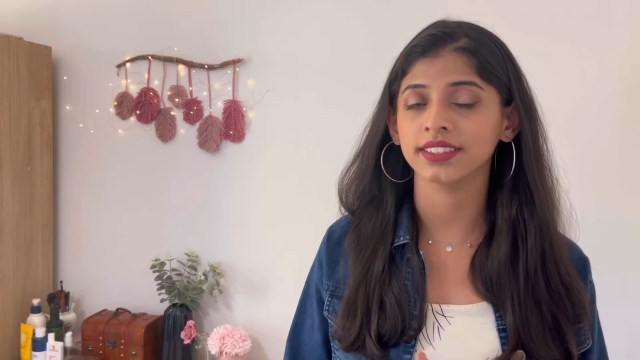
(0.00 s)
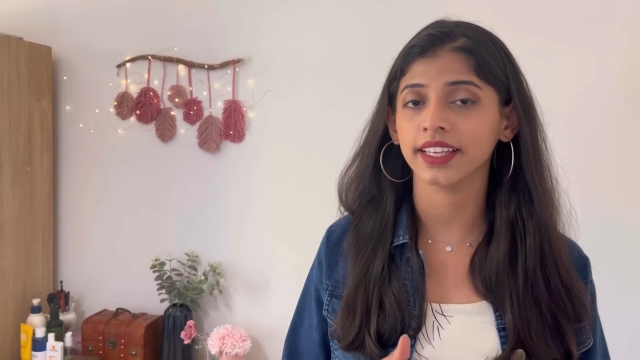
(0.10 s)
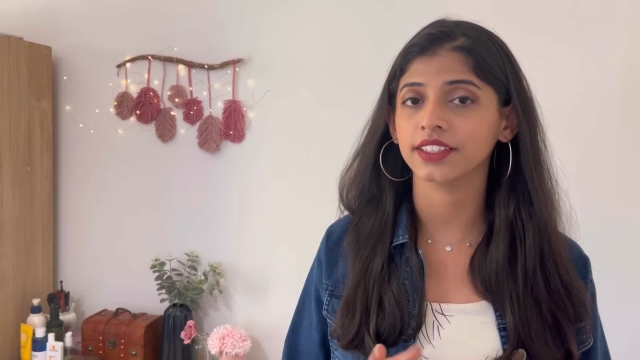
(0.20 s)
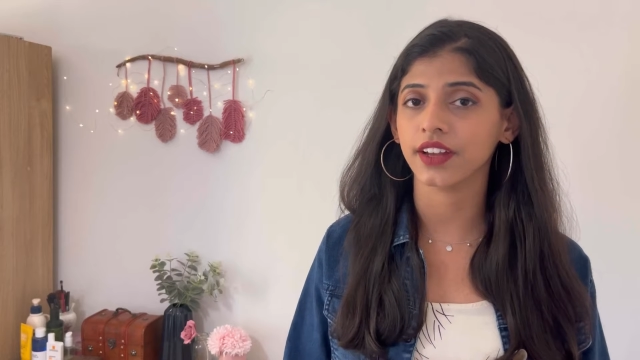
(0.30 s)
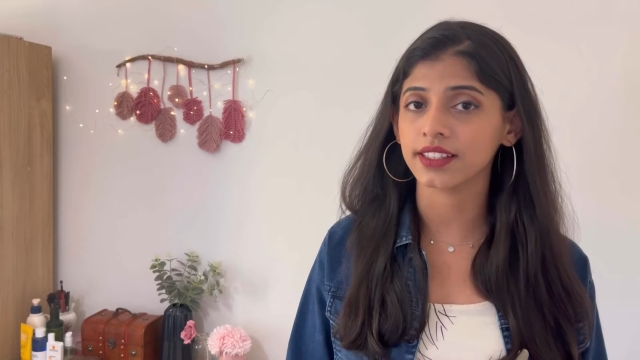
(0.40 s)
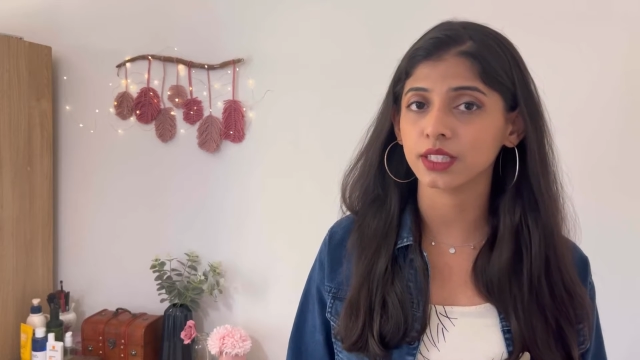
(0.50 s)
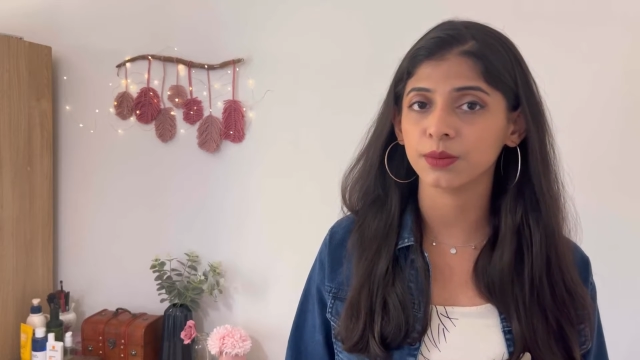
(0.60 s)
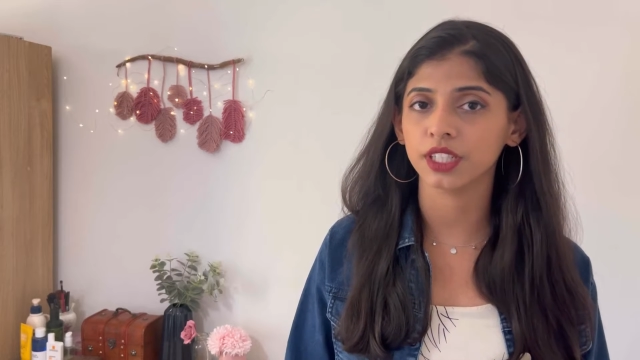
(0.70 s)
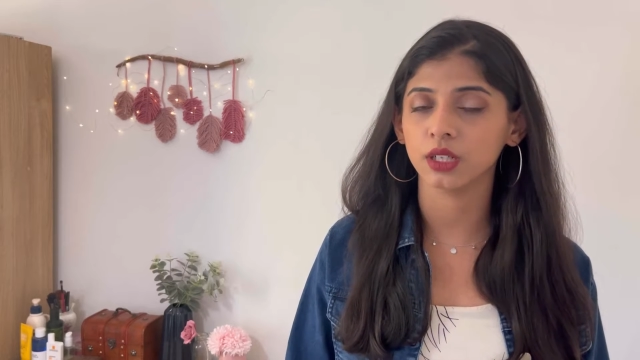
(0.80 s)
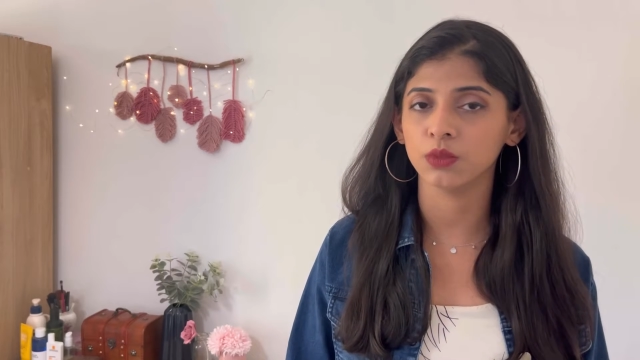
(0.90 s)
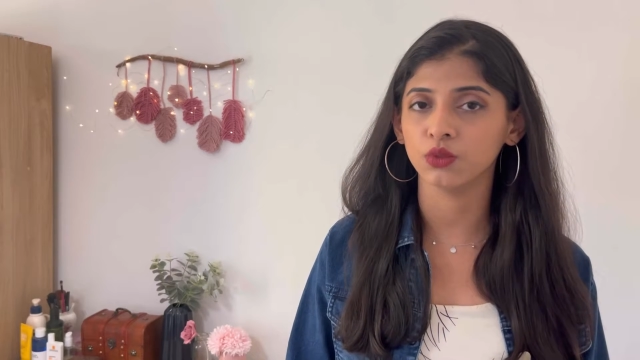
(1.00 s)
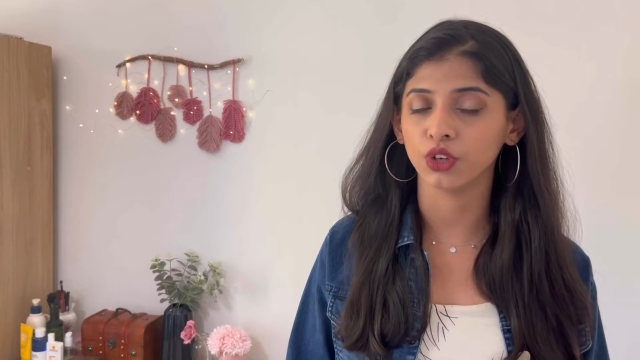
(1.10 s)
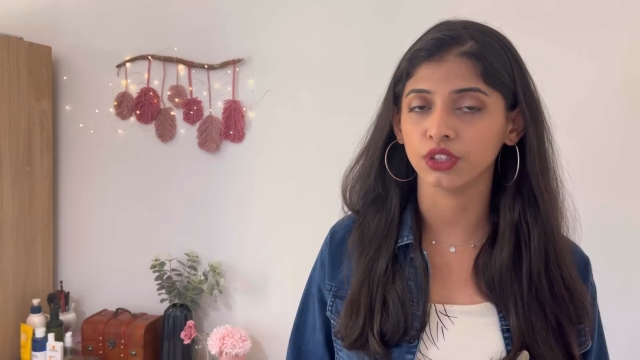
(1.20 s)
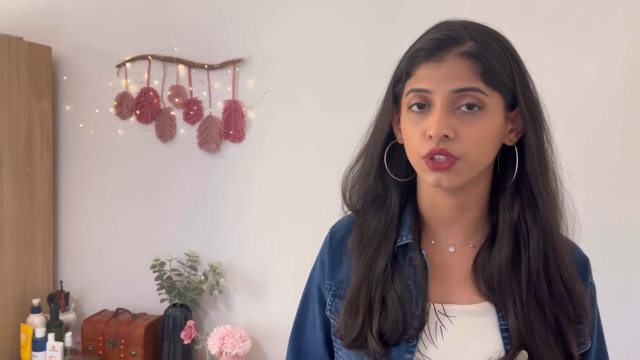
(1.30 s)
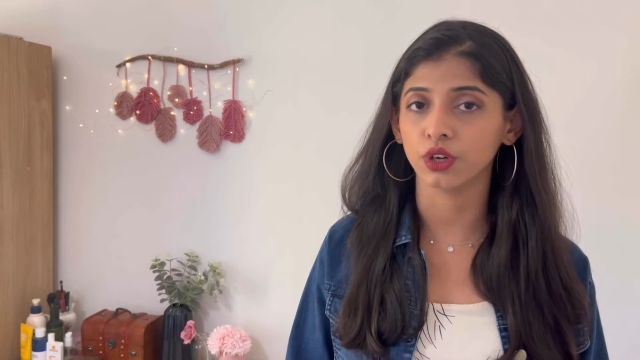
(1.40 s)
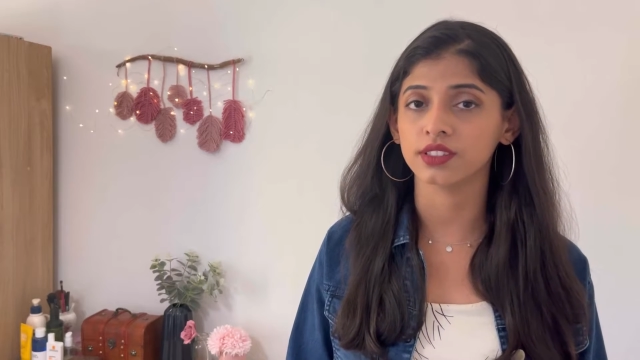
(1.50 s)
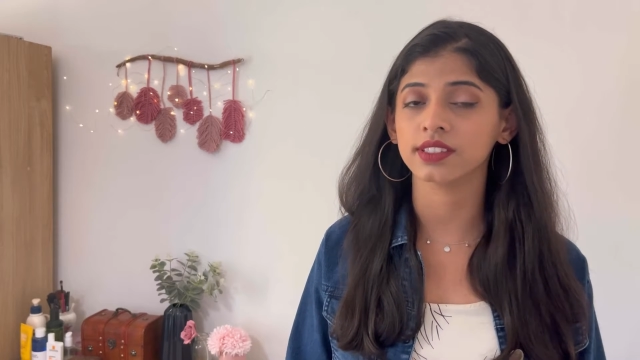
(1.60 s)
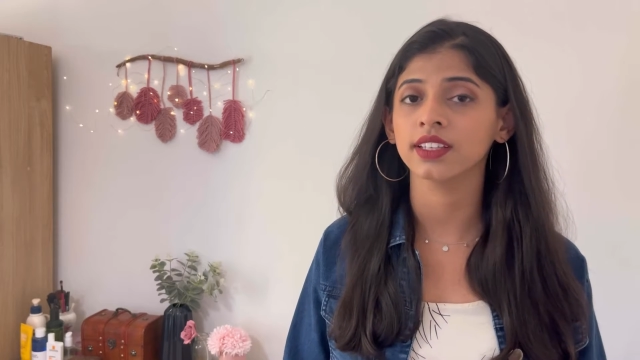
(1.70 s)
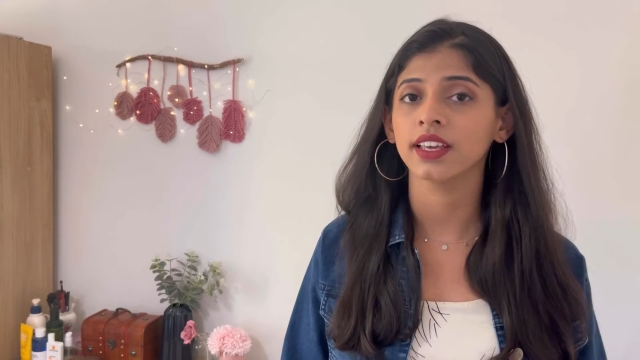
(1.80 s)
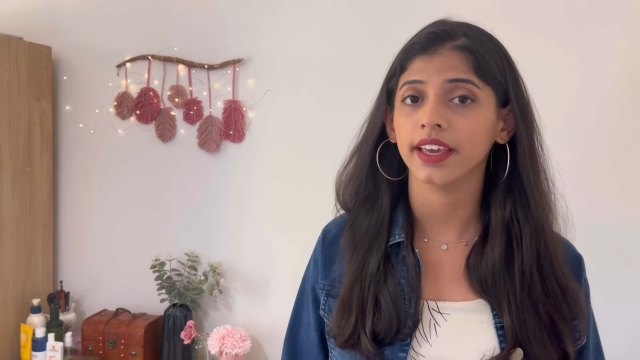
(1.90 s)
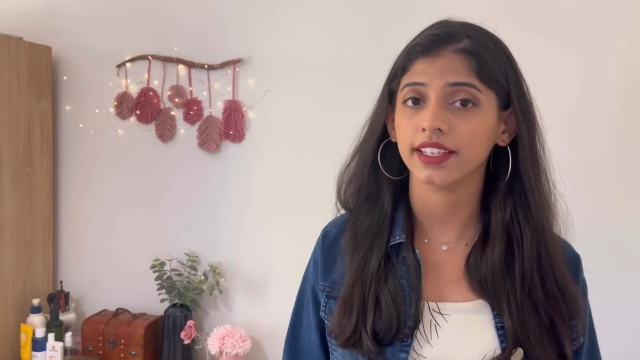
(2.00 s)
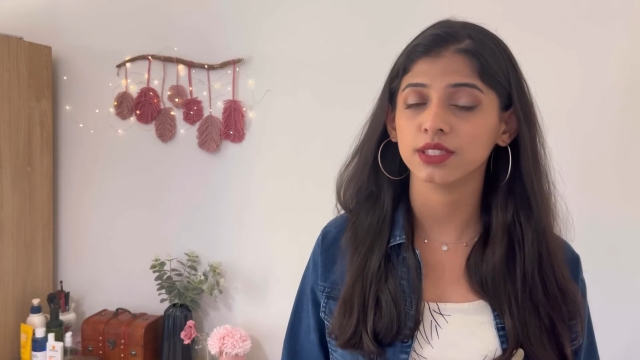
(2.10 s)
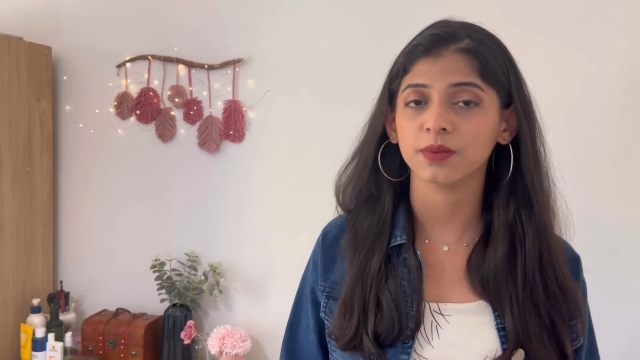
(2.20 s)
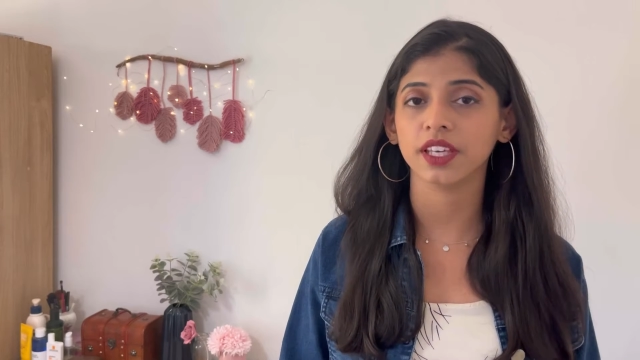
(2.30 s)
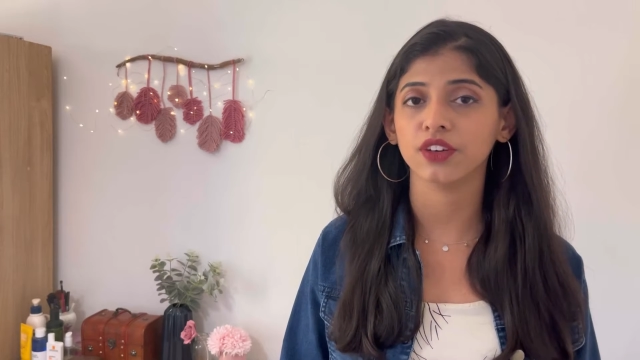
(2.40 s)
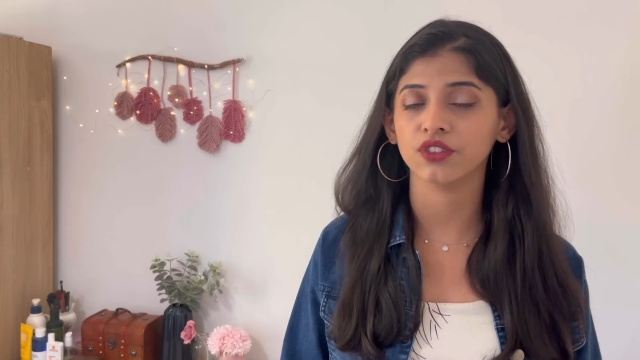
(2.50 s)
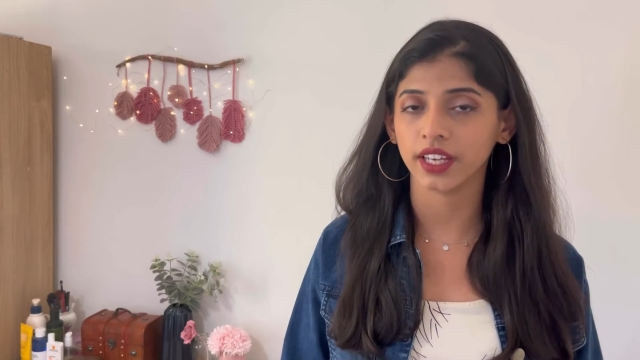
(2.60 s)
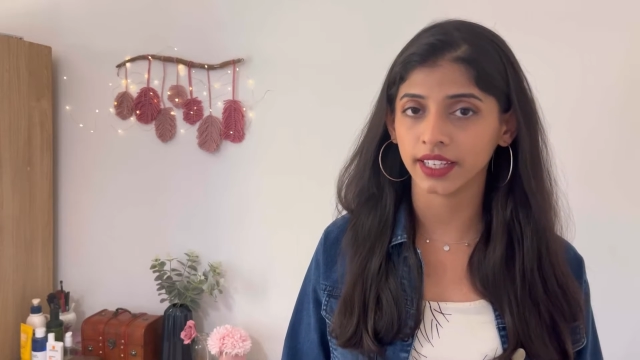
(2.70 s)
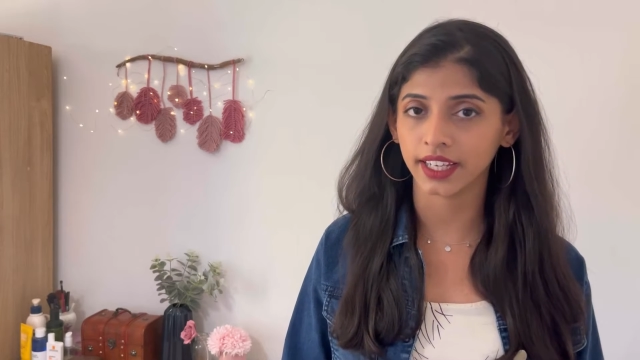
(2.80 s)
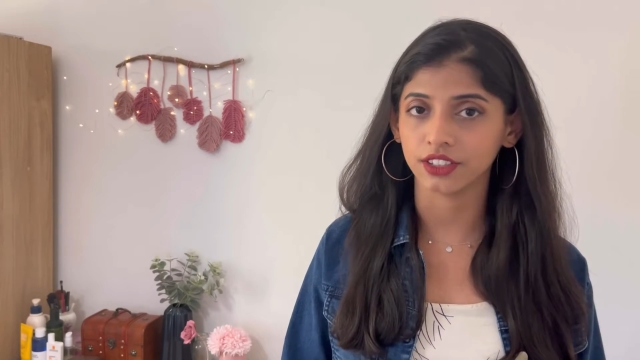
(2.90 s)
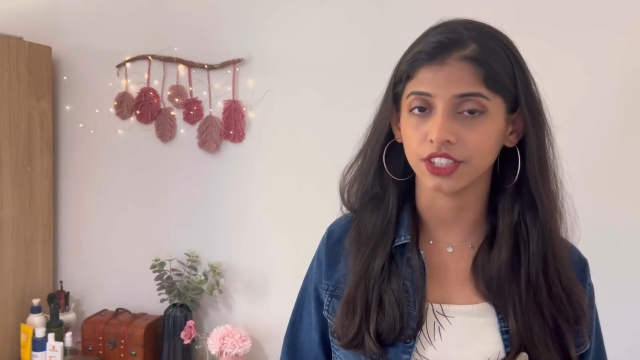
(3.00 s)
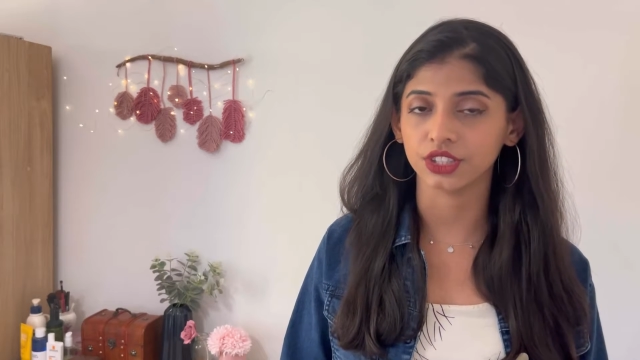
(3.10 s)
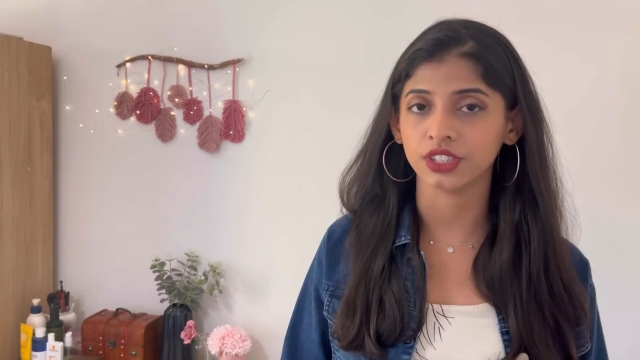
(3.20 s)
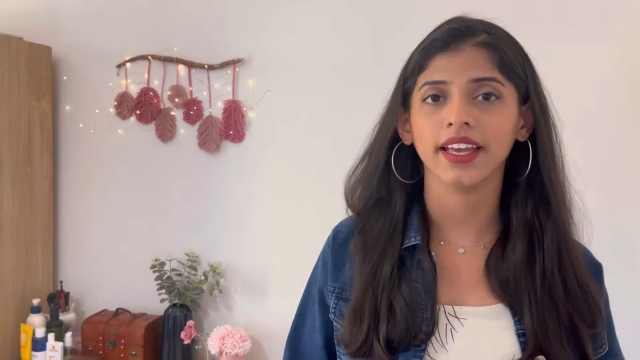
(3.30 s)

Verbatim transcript: like transepidermal water loss, SPF and hydration.